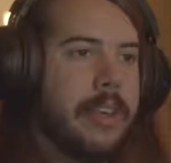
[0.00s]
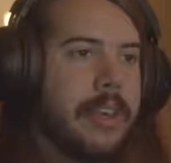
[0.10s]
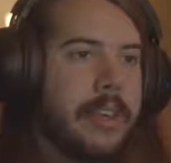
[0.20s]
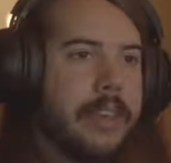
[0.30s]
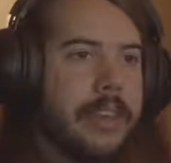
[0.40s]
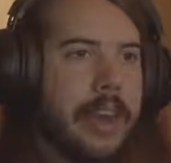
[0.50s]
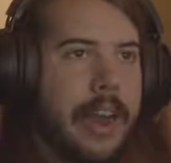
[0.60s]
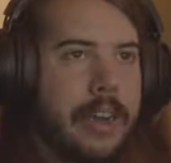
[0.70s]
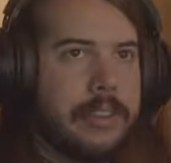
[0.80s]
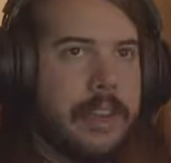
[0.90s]
And
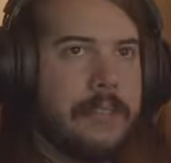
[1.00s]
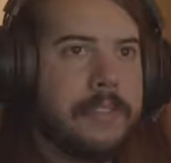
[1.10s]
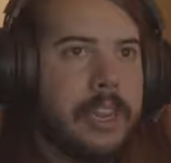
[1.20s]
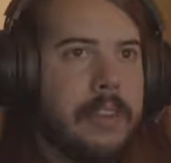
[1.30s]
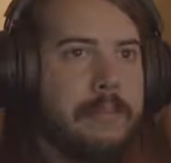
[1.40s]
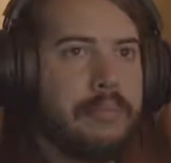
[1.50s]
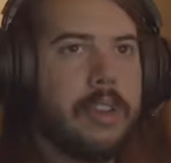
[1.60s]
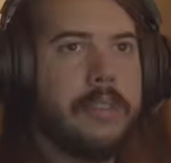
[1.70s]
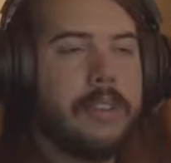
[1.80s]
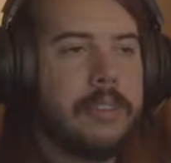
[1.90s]
as I've said
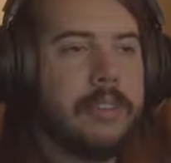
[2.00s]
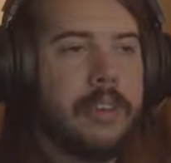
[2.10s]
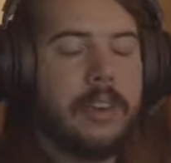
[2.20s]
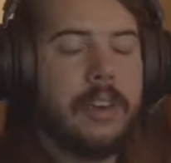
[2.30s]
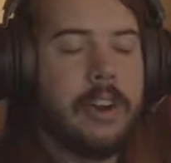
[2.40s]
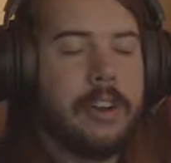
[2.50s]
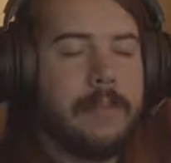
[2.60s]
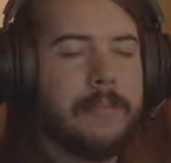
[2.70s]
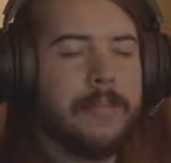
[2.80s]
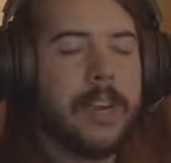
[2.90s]
previously,
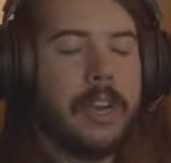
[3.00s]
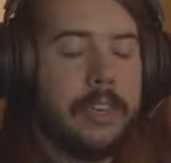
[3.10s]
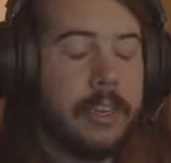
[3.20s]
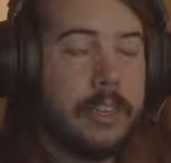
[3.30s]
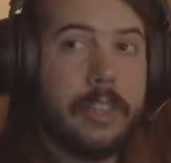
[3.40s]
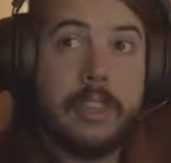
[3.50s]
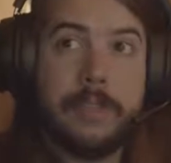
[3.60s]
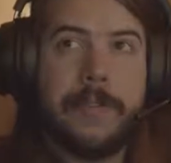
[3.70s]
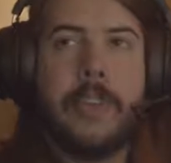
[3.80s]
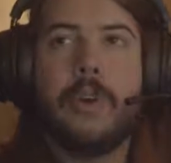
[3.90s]
ideally this
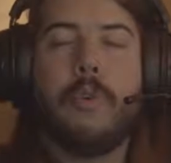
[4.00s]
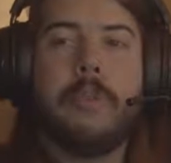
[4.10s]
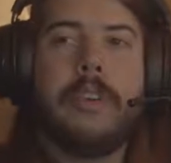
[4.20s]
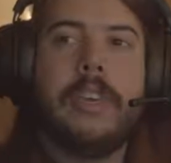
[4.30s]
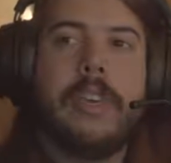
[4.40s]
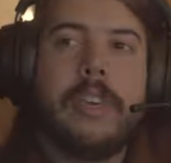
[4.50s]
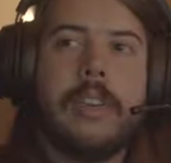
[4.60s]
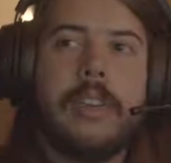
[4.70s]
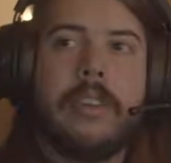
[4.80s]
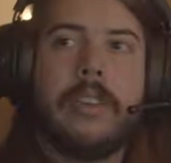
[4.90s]
video will be
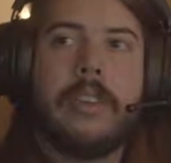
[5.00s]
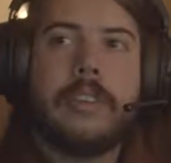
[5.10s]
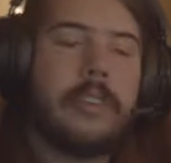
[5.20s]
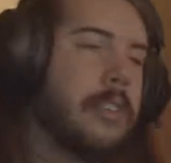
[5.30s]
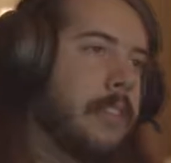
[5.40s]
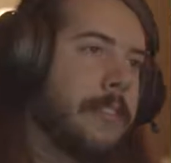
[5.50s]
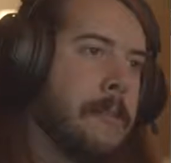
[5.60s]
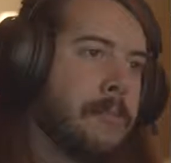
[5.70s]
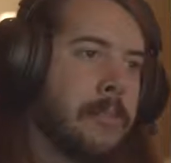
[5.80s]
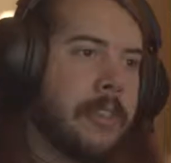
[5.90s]
in 60
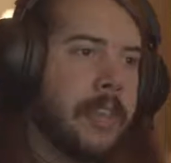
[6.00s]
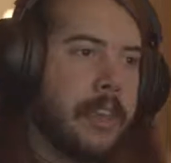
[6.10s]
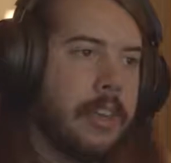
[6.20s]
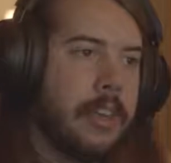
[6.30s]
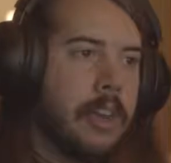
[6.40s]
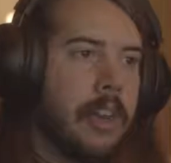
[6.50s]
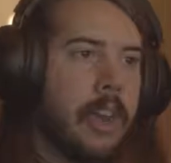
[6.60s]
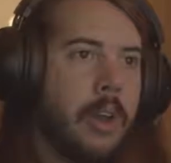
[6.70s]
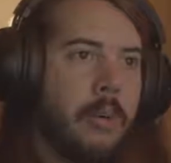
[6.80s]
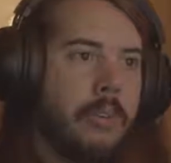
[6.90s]
frames per second.
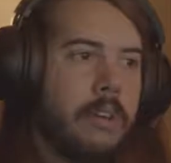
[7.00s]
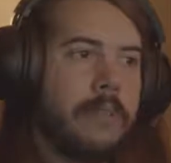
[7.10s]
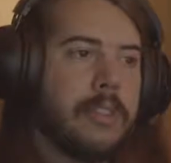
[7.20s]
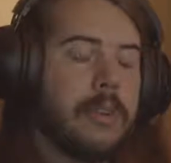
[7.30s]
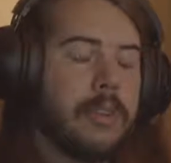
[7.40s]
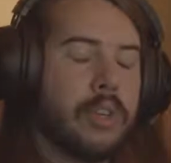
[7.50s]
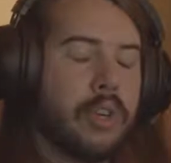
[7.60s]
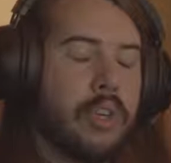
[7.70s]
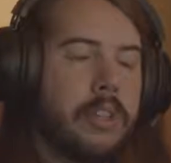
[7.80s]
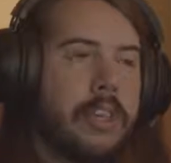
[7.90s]
However, there is
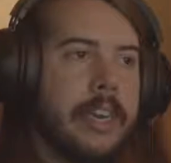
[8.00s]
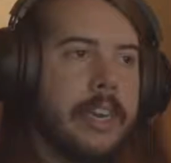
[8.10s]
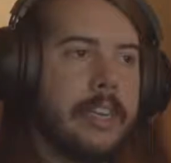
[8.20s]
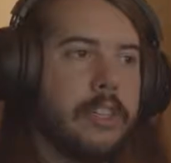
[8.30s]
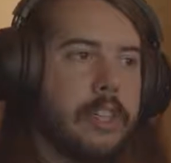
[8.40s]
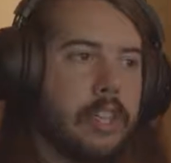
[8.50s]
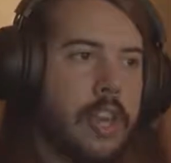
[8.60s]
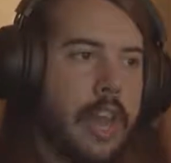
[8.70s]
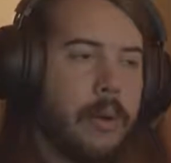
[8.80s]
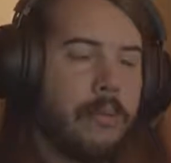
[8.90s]
currently a glitch
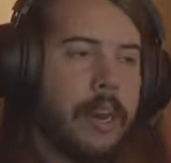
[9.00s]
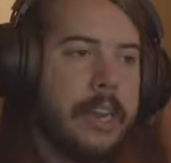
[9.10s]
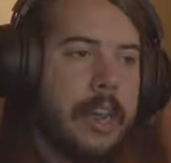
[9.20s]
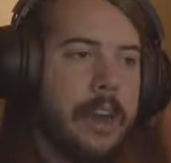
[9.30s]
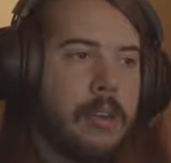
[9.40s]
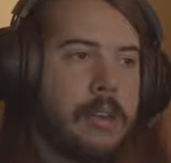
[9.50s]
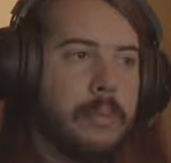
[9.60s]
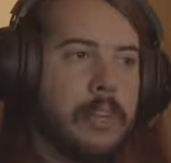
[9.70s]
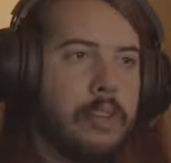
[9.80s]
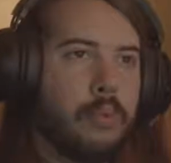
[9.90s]
out right now in
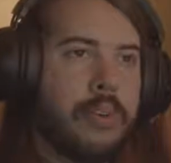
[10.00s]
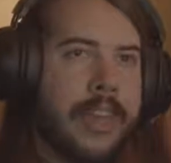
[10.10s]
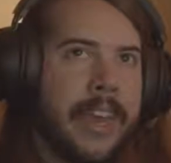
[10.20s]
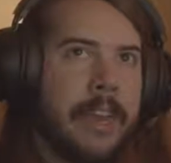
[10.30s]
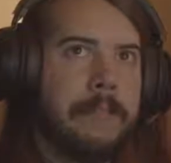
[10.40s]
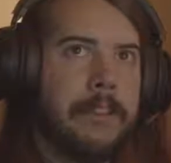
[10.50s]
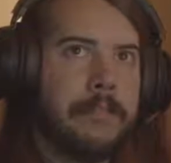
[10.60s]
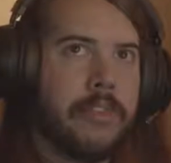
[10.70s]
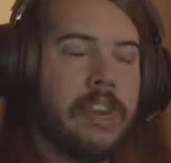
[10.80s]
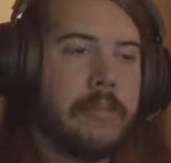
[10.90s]
which when you have your
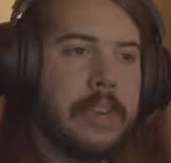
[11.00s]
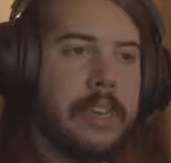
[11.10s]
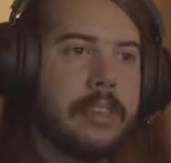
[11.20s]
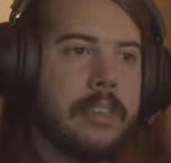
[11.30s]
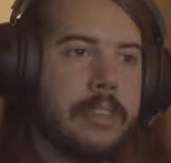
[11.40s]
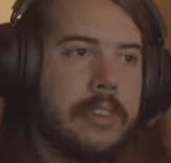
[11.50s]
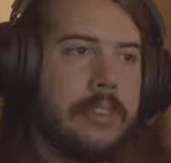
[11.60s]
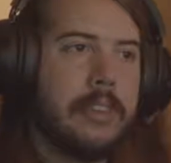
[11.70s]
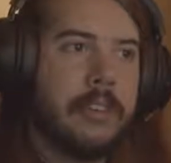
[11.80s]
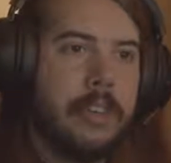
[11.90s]
frame rate set to
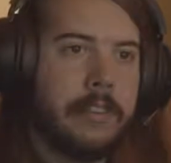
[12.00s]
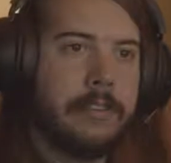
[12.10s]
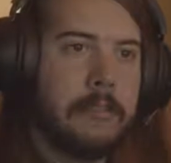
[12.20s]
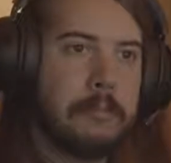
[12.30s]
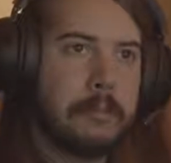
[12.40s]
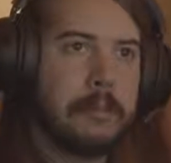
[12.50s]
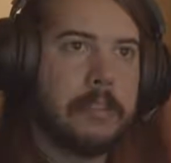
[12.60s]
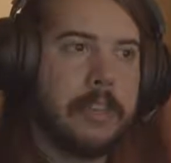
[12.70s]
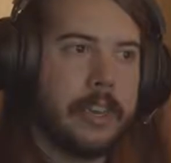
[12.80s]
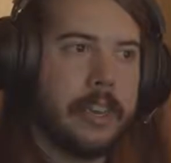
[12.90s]
60 frames per
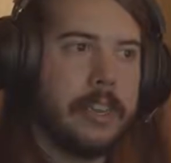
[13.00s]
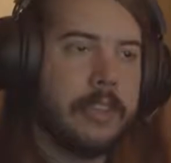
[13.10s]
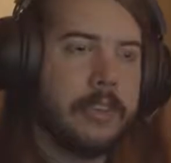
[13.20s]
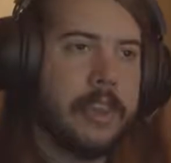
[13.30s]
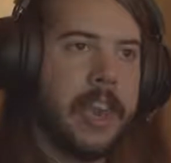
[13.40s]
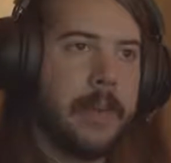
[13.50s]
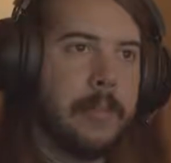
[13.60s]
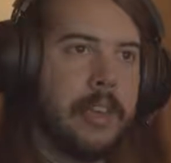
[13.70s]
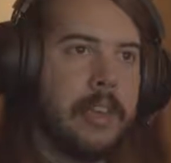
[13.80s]
second in this game,